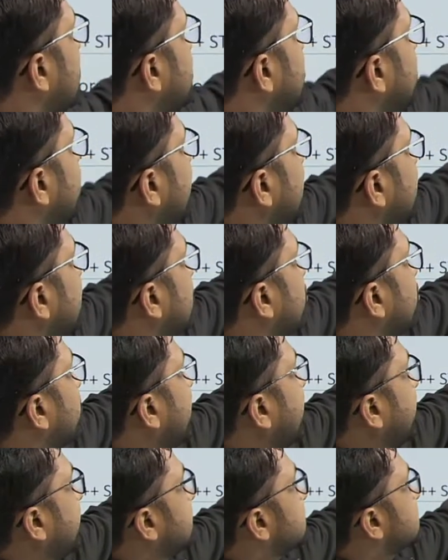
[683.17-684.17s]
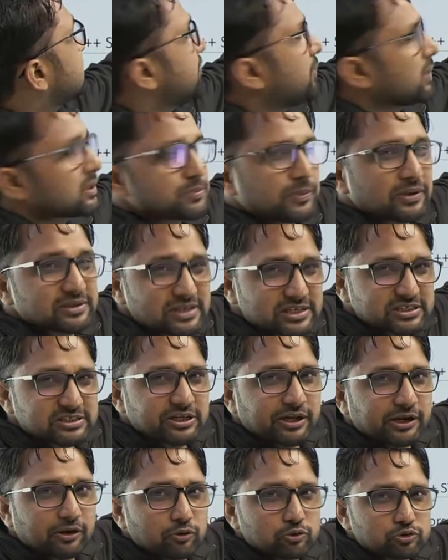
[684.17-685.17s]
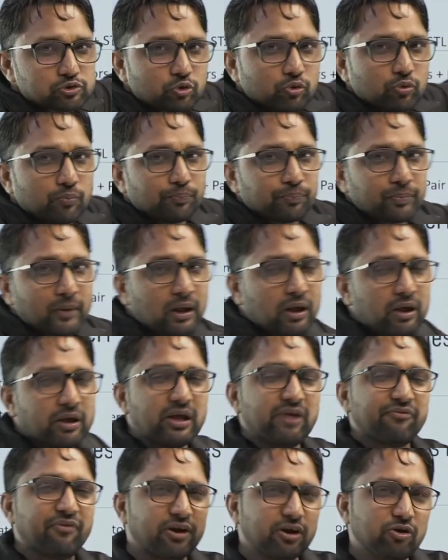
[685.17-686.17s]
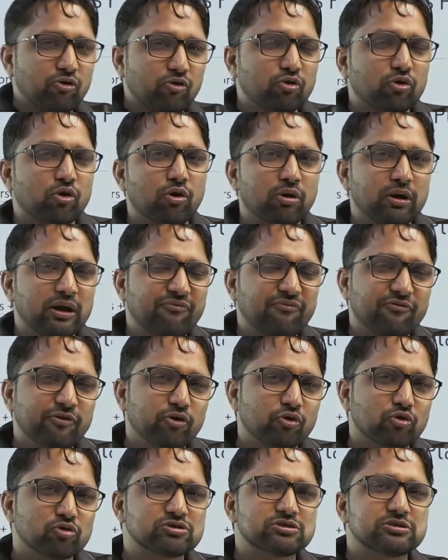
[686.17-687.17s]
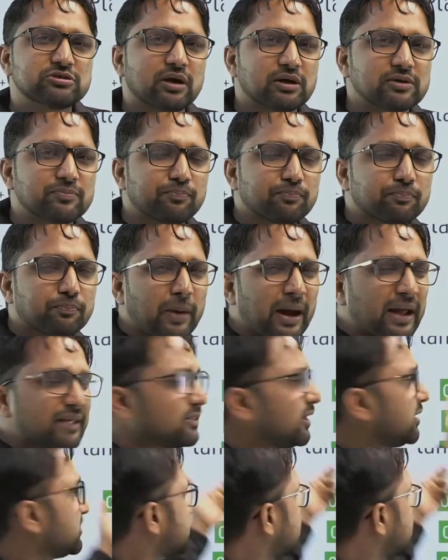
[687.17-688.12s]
You can be good at C++ STL also. Even you know, if you know Python